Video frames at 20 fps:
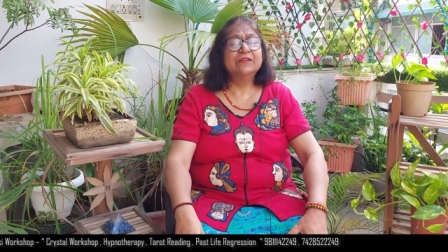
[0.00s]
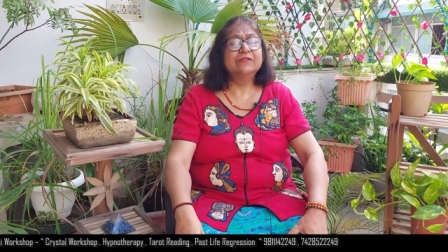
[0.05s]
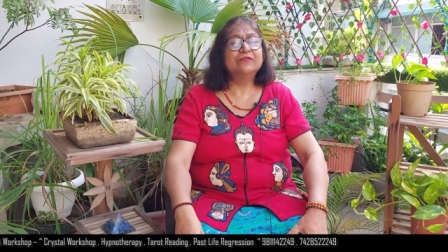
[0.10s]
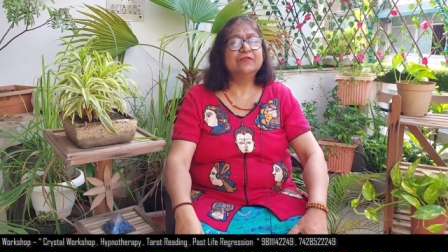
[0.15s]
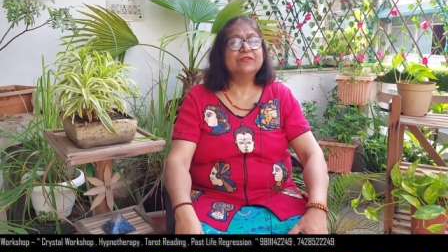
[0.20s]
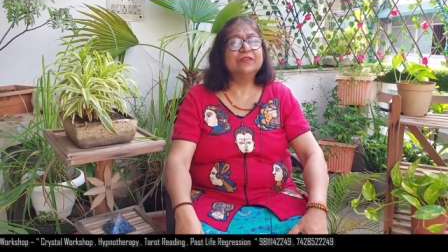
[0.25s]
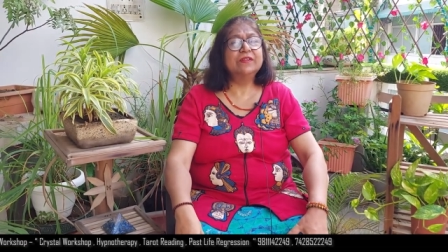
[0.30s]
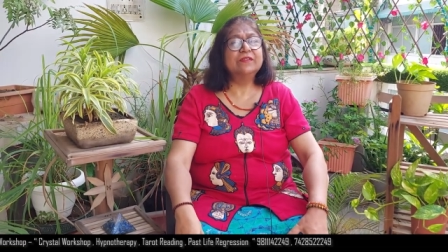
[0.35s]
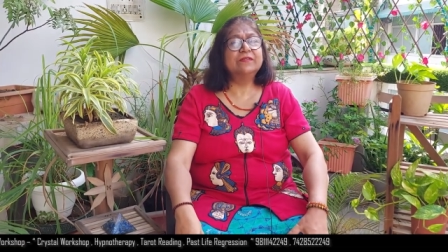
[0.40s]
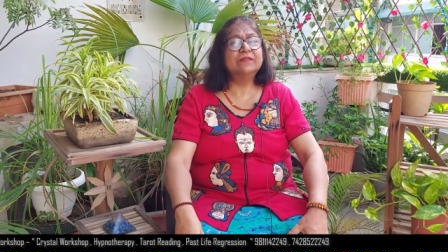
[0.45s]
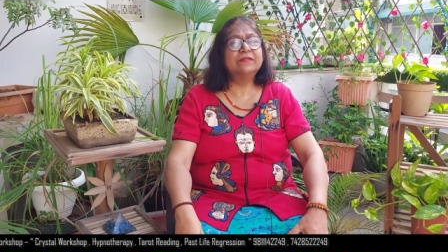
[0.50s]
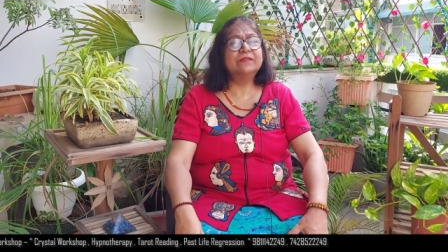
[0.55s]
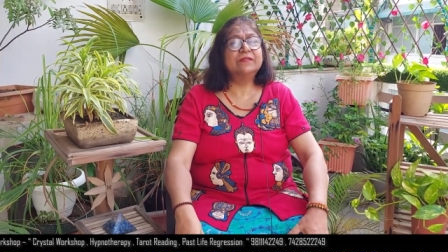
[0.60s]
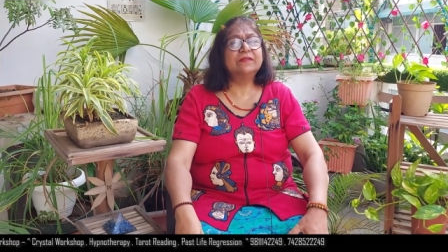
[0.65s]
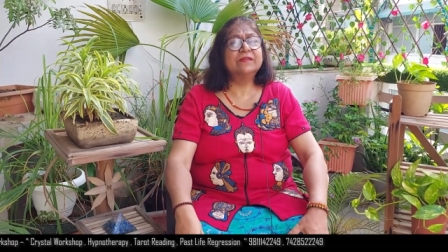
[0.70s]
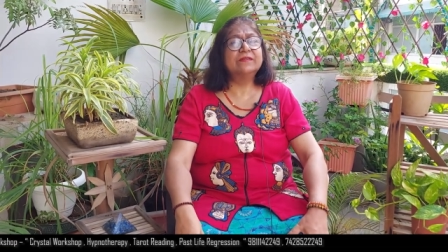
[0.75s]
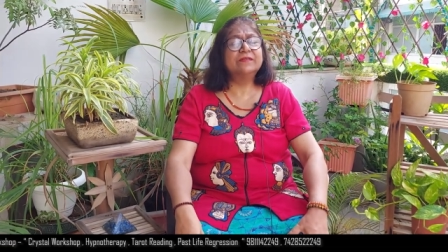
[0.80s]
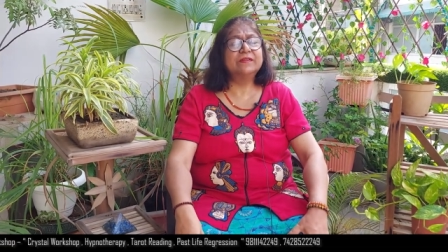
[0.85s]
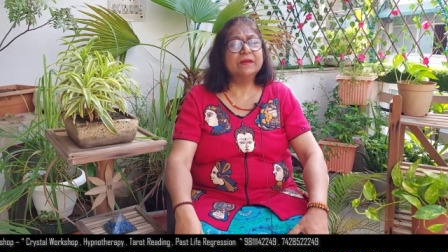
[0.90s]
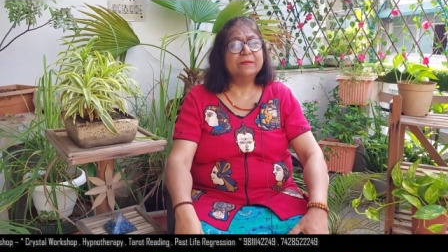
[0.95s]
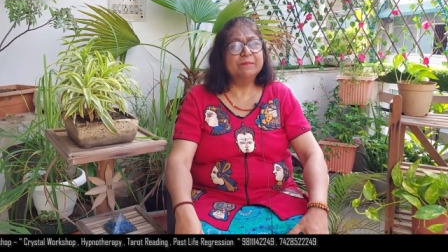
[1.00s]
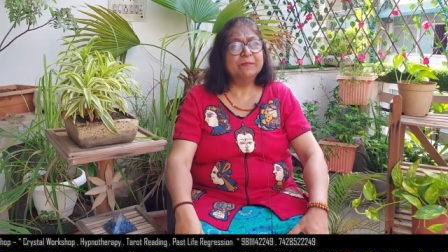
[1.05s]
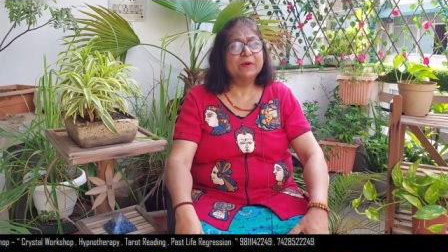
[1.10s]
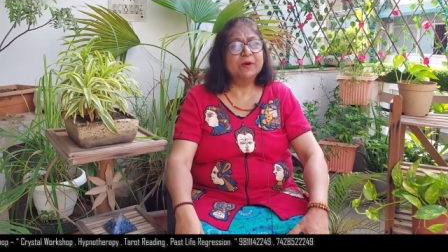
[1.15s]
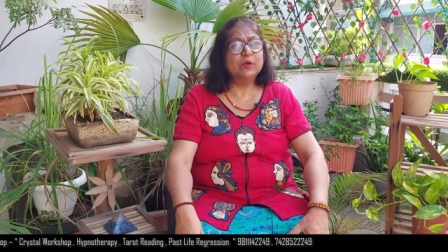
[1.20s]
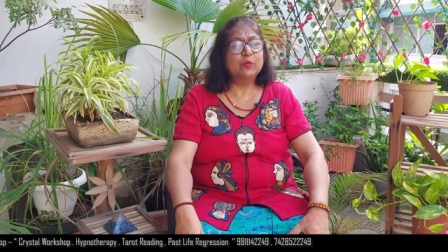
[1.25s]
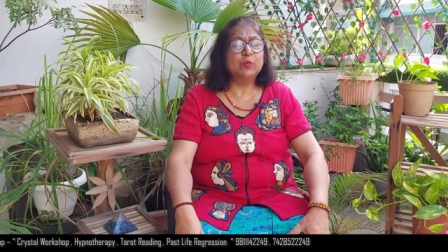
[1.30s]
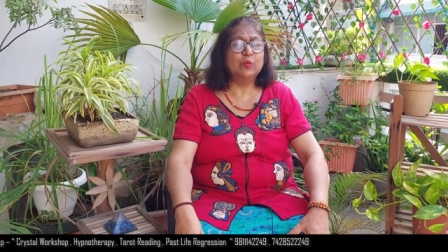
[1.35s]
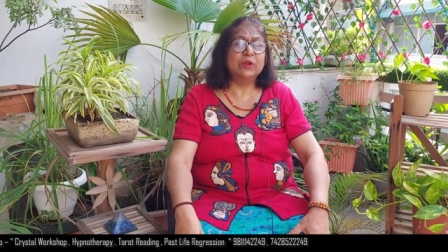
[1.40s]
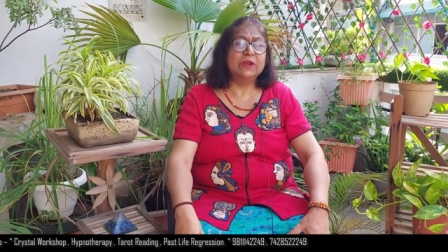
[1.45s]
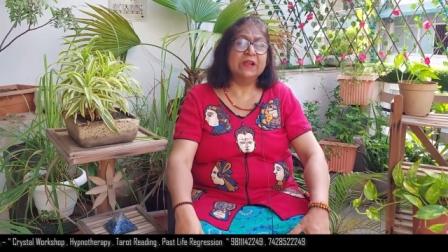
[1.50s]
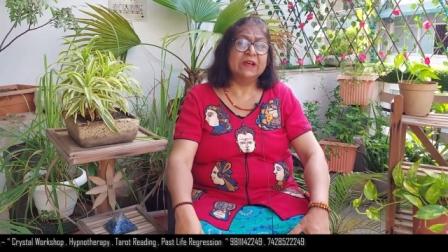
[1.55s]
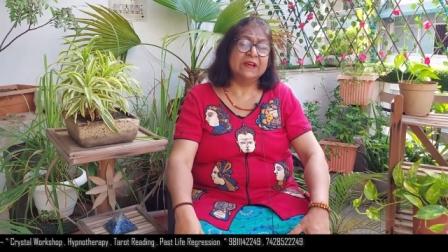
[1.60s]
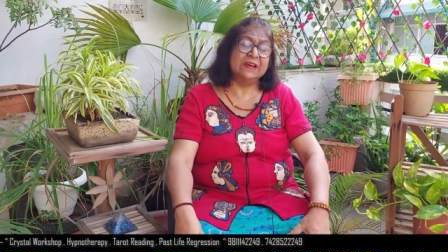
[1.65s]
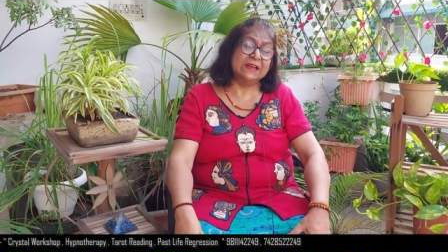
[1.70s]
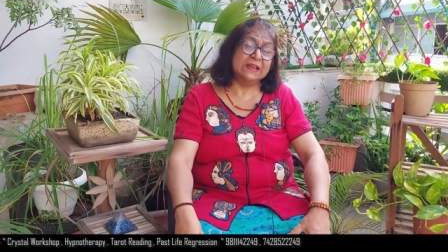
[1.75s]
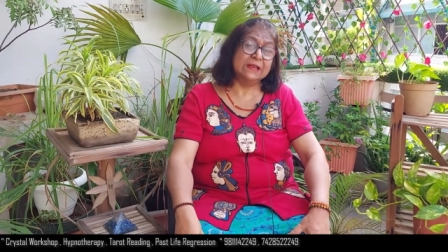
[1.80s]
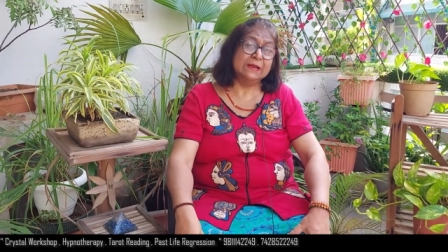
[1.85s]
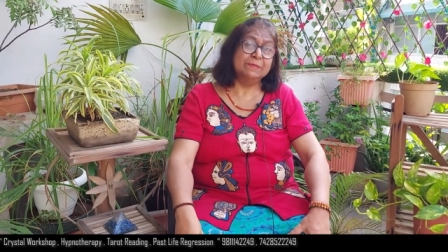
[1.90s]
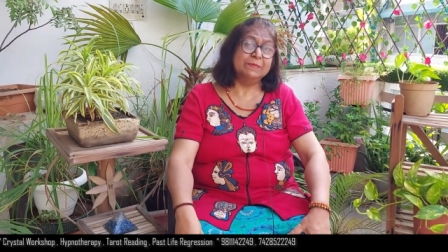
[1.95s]
So this symbol will
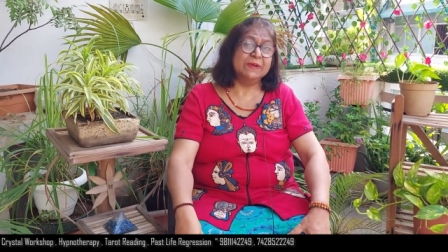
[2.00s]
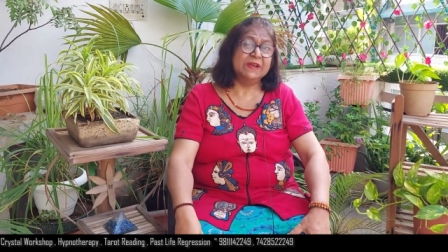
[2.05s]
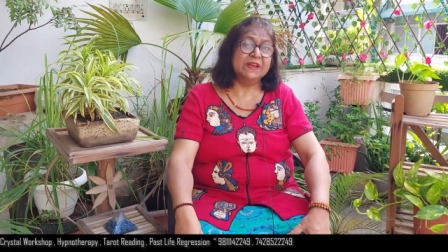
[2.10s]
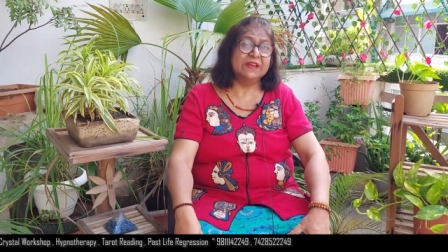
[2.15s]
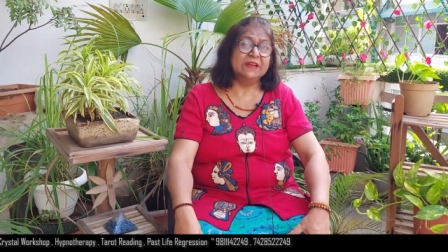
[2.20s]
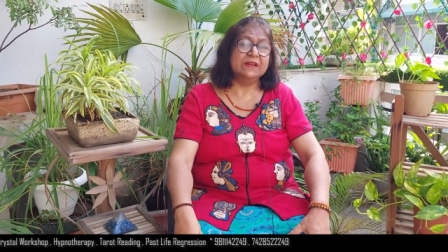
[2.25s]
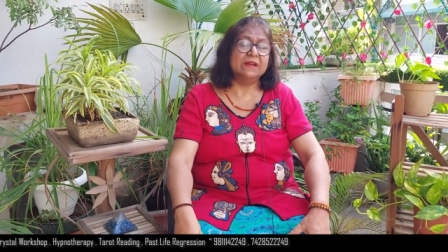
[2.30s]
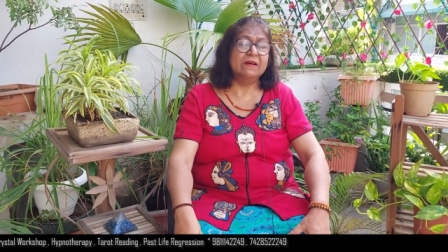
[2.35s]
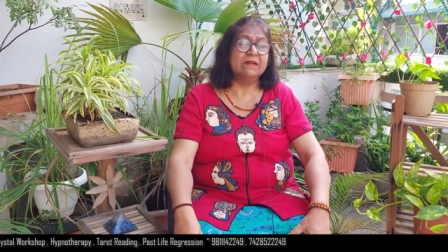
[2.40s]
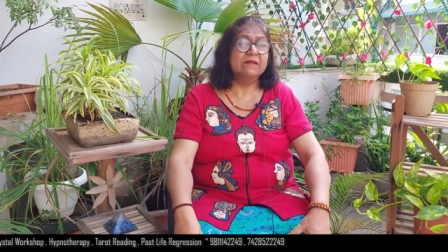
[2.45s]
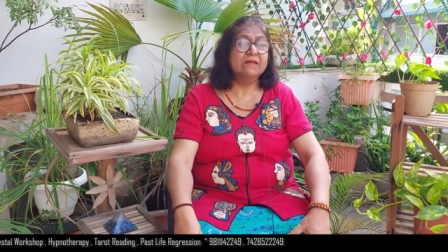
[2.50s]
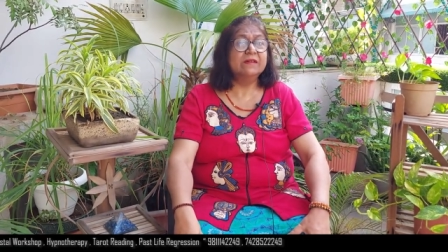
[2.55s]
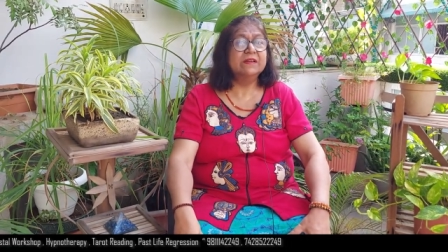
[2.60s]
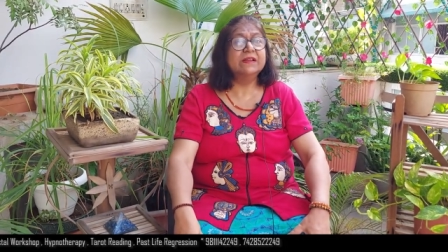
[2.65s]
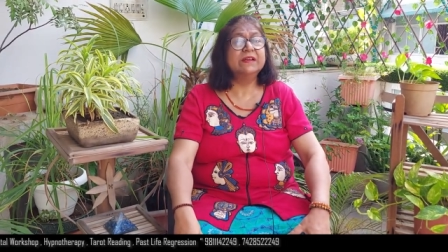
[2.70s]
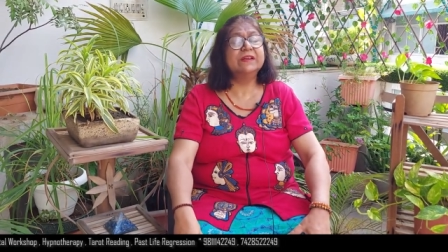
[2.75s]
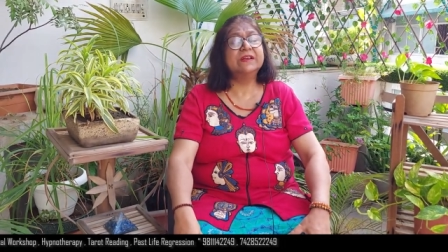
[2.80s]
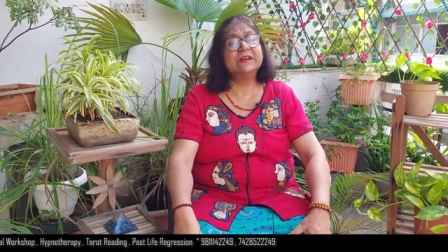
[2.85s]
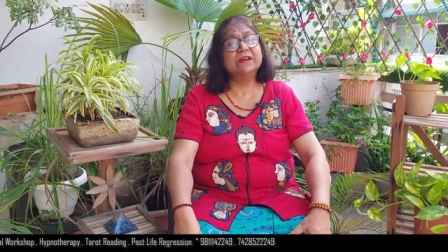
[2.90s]
help in early